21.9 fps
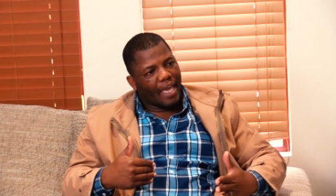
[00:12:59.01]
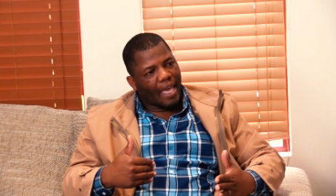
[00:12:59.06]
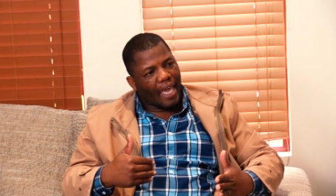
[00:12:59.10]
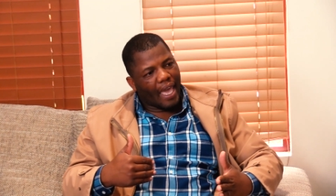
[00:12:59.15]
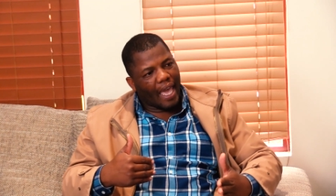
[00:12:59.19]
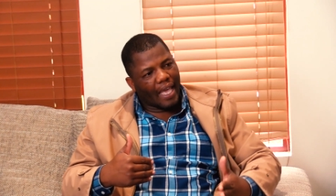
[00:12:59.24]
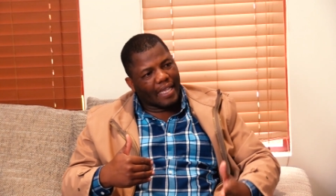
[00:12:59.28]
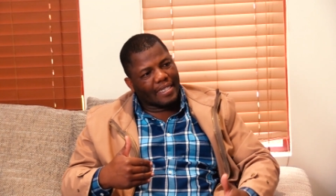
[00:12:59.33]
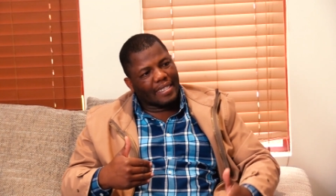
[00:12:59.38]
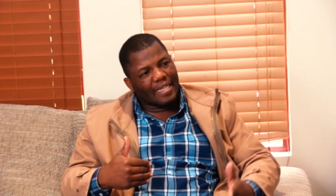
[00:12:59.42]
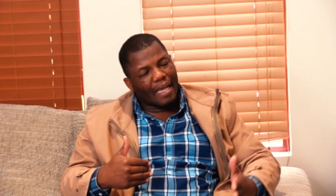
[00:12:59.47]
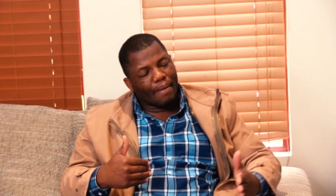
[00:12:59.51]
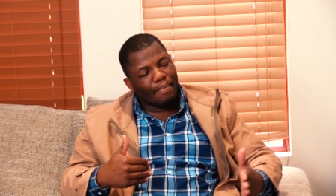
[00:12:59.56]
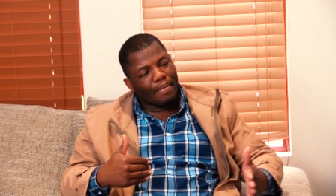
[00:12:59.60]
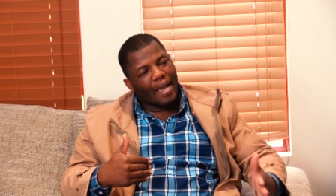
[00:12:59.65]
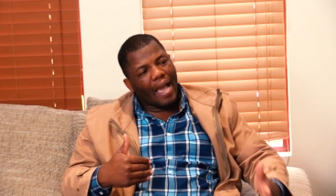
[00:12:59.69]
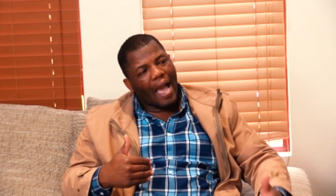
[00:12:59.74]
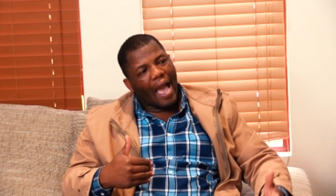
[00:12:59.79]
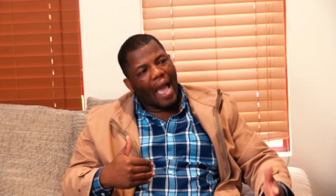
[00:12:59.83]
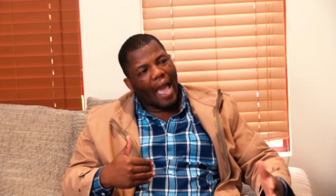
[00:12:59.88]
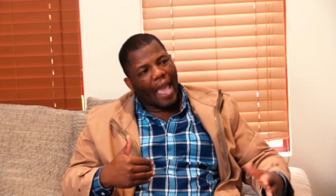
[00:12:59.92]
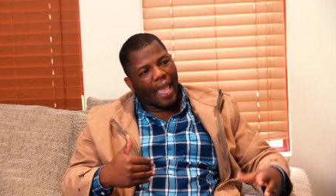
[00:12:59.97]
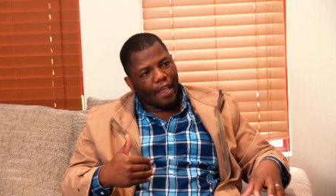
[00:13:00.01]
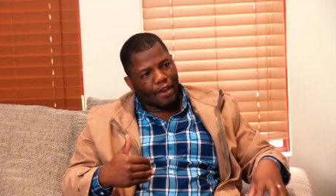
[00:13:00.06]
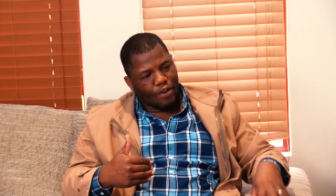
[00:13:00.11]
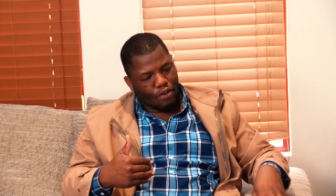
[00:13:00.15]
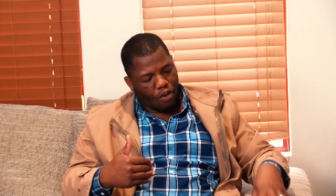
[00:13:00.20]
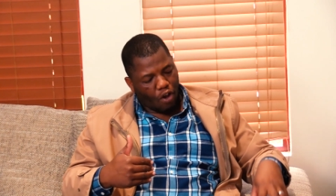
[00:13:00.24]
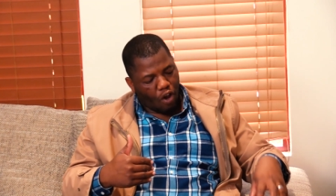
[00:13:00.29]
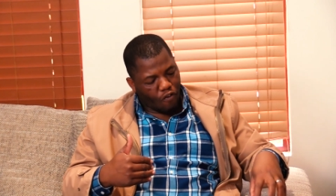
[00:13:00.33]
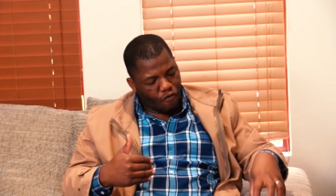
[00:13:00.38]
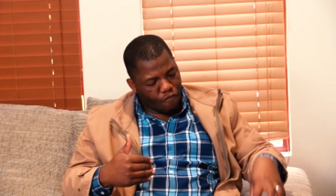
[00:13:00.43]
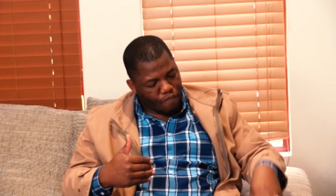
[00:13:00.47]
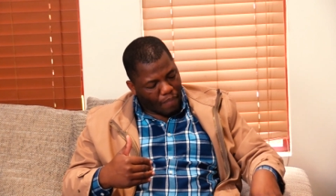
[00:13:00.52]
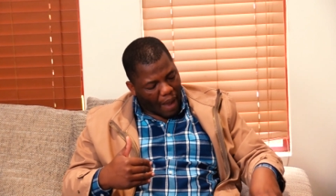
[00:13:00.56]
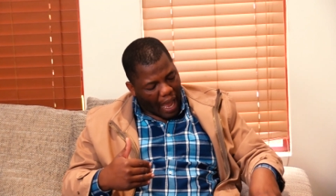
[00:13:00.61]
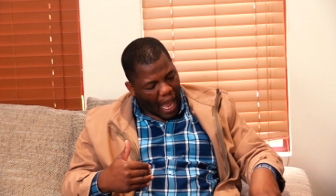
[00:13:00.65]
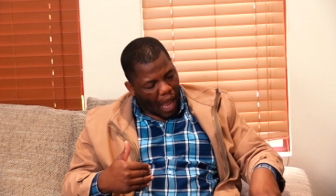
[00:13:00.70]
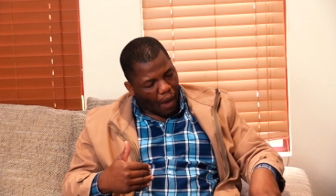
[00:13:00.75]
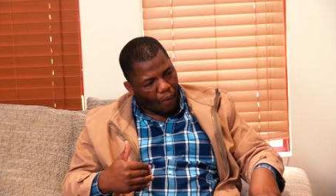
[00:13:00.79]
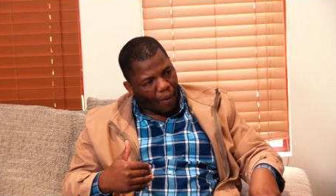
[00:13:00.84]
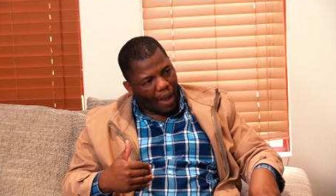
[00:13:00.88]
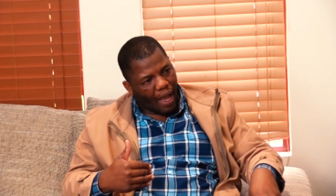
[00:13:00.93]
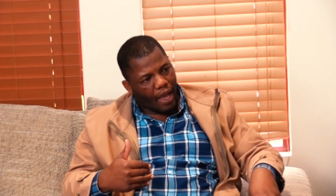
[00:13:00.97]
has some kind of
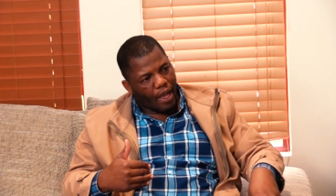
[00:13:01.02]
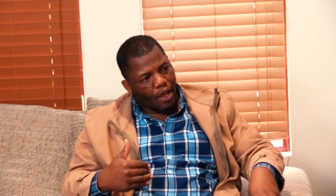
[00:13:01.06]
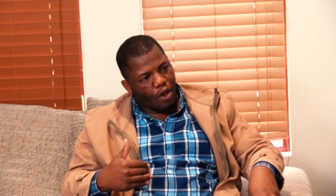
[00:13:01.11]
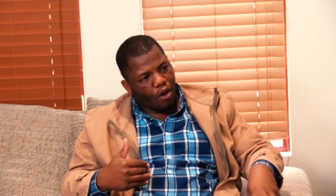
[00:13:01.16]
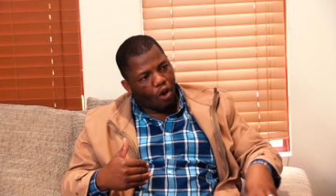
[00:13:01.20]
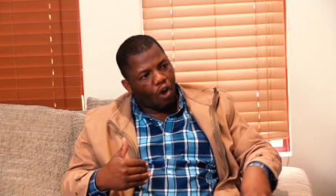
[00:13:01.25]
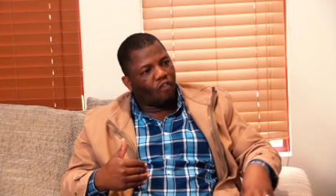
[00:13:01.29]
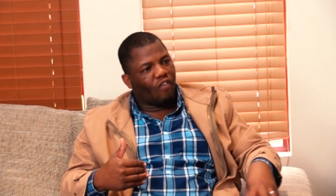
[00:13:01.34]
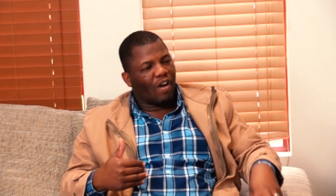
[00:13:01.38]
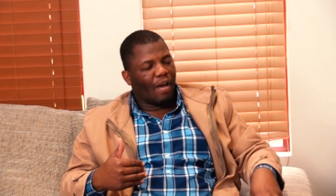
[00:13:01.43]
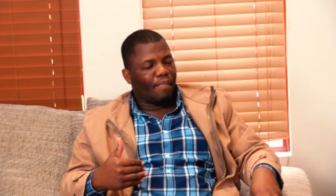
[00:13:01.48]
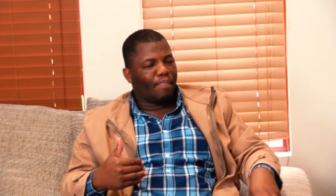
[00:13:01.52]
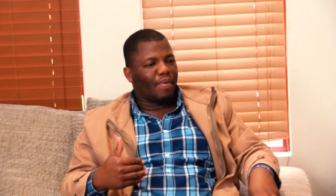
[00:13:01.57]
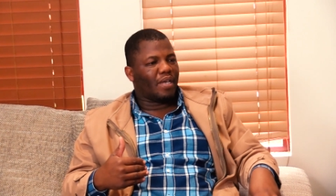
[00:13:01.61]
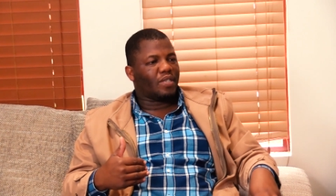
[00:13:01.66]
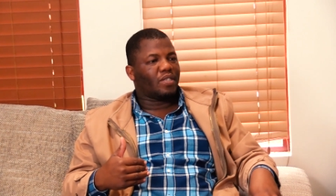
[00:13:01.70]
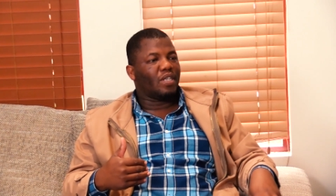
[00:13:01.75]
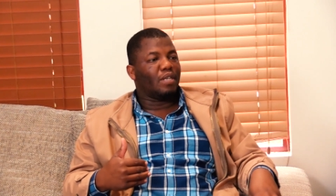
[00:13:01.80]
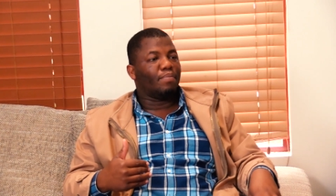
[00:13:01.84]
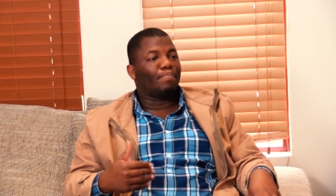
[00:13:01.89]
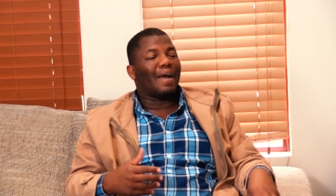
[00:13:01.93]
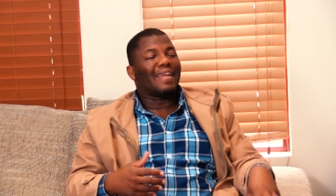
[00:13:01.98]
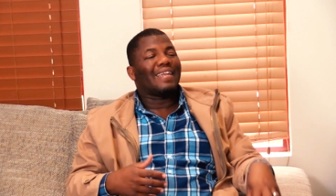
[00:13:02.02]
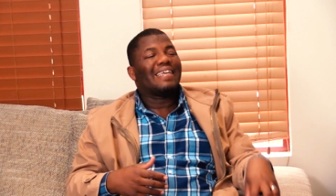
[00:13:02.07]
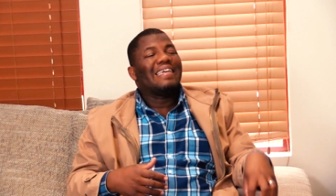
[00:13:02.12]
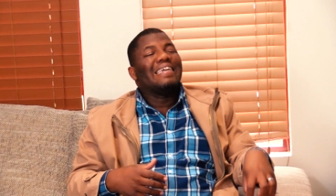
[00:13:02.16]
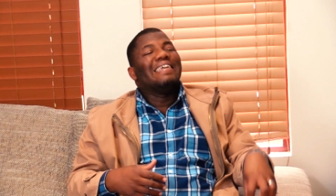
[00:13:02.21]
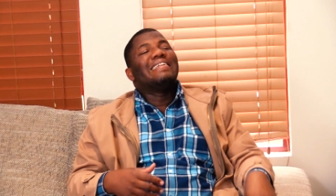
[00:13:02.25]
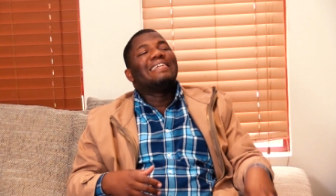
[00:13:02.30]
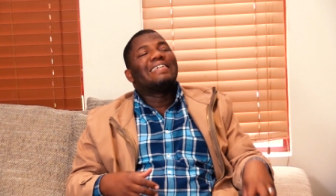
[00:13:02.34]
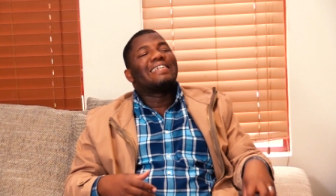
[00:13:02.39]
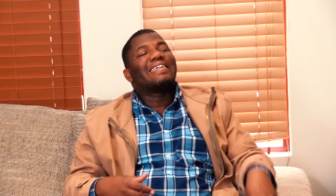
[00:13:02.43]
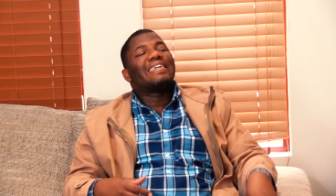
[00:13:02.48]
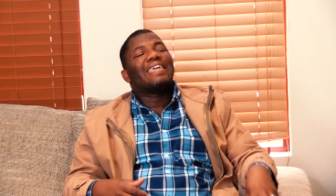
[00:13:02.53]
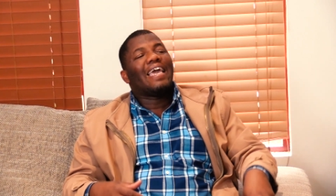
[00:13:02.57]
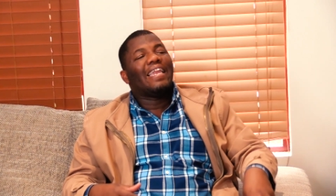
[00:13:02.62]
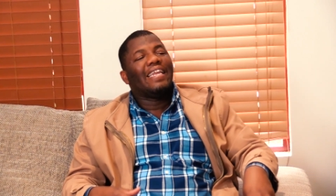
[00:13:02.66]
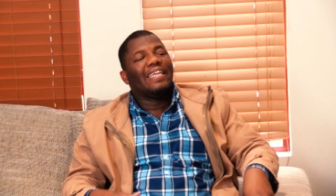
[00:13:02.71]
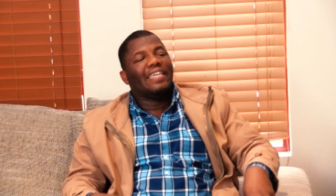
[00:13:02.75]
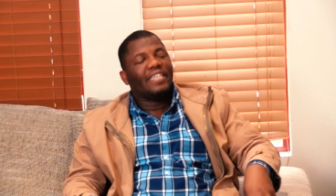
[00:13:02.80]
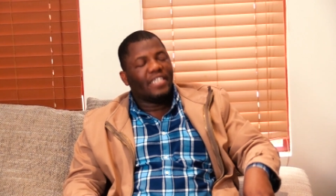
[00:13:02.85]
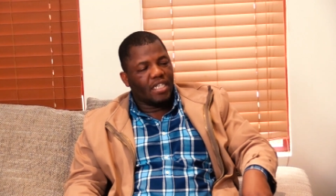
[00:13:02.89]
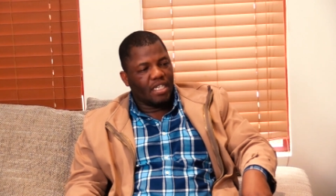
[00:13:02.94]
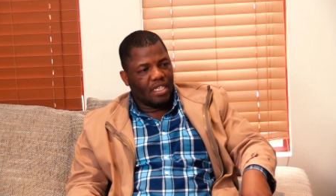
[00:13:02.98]
power over a person, but in
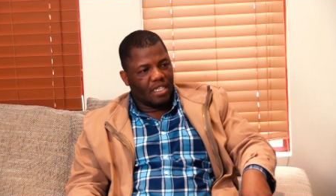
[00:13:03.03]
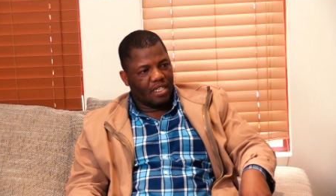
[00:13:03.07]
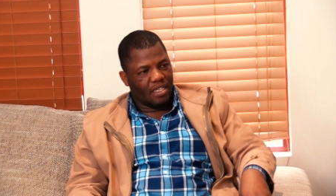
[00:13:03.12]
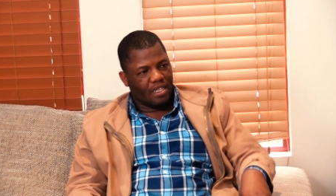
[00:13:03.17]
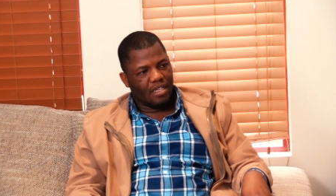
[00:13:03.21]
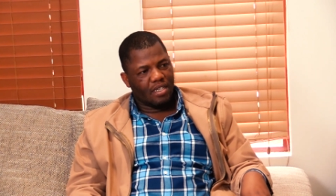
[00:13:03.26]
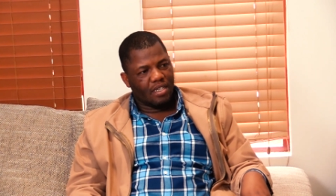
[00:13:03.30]
reality,